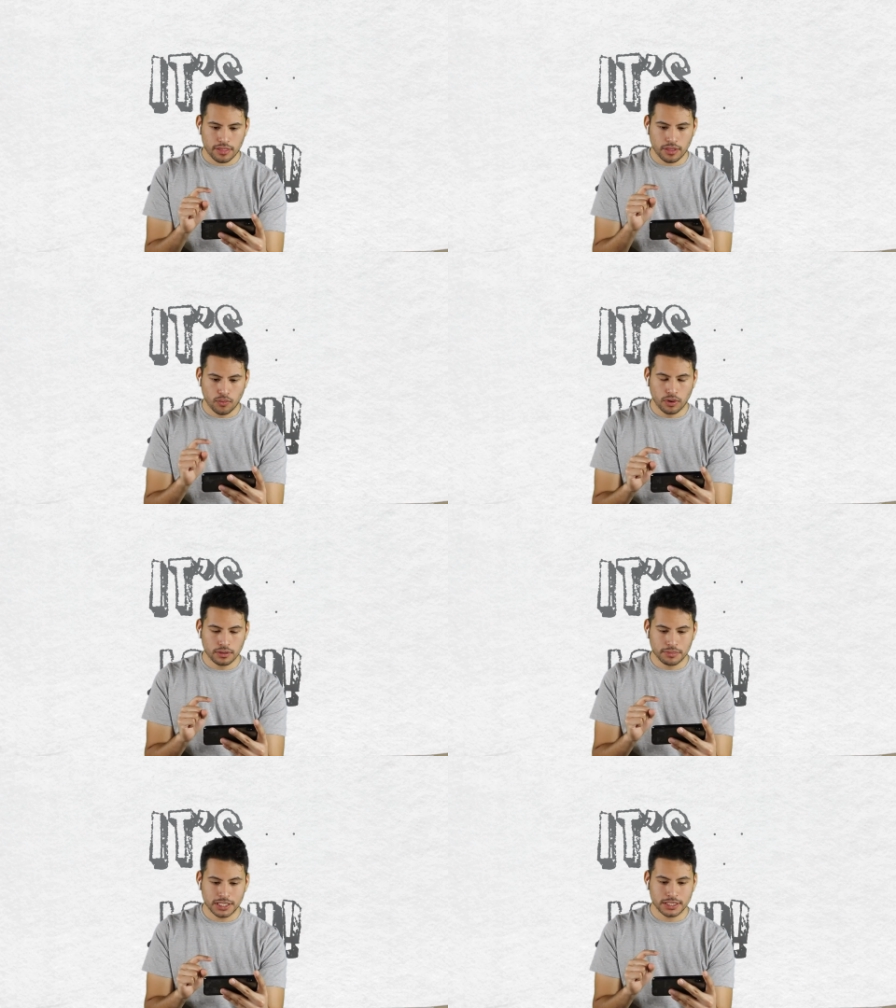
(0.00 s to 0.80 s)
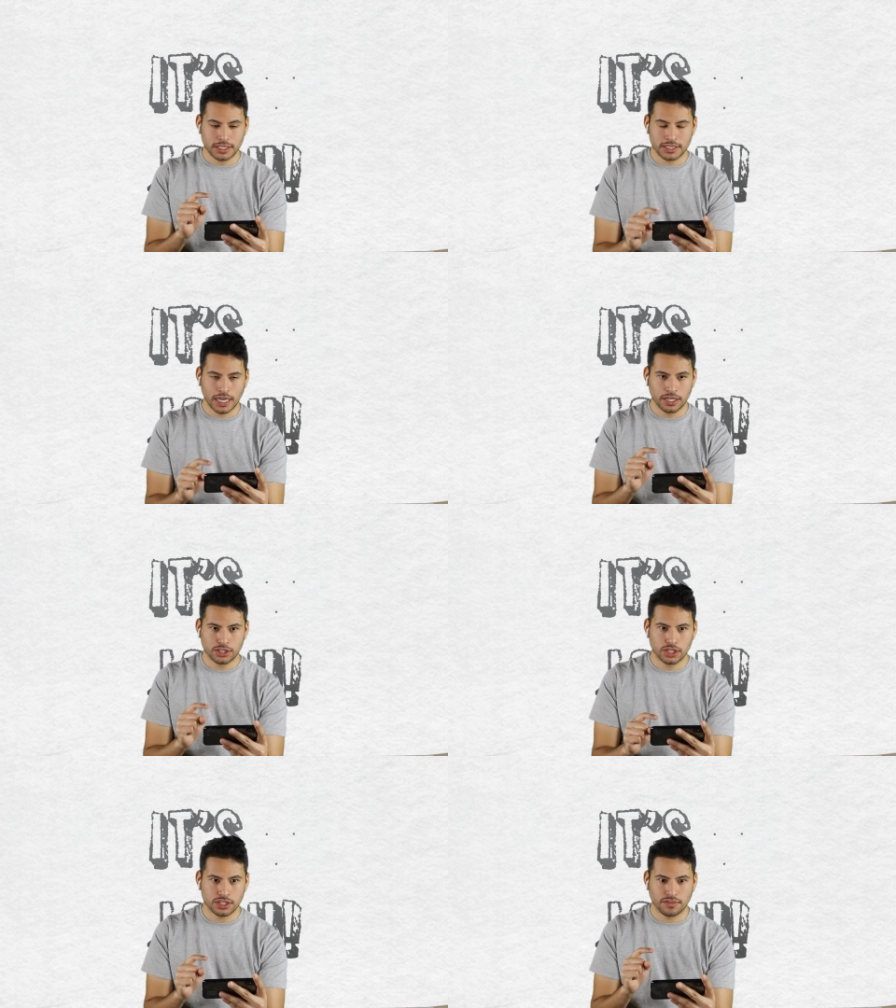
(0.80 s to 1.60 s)
the World Mission Society
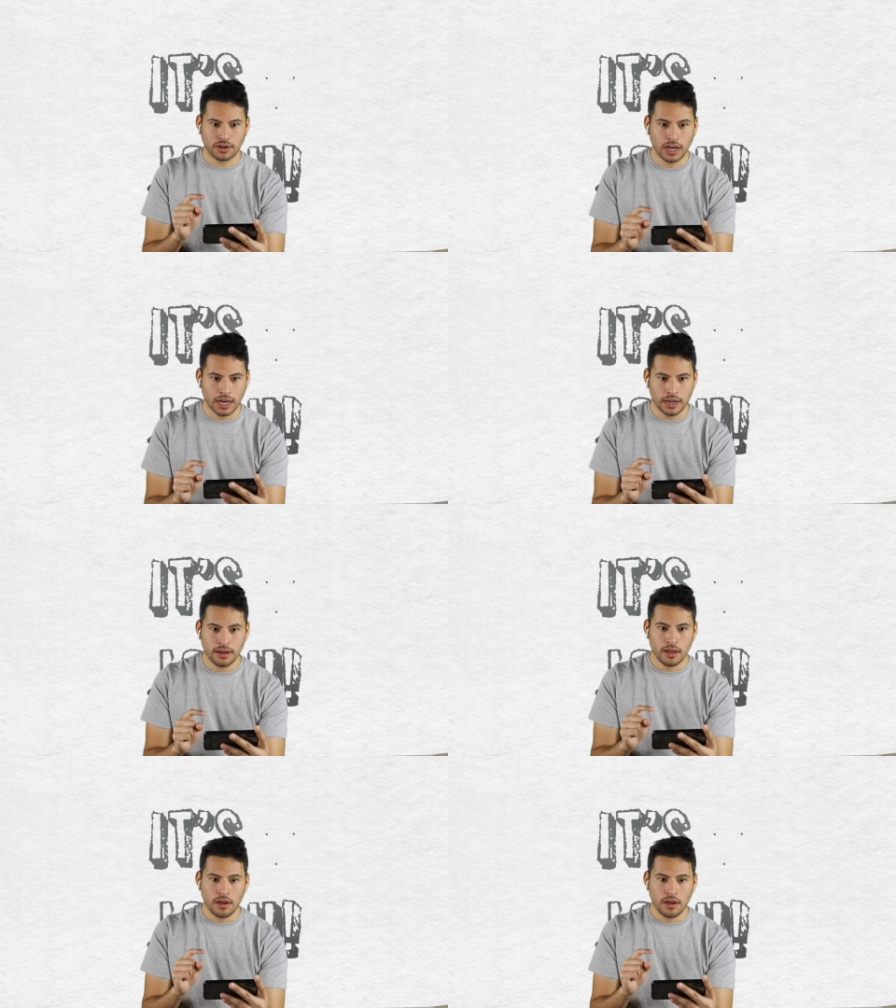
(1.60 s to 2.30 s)
Church of God,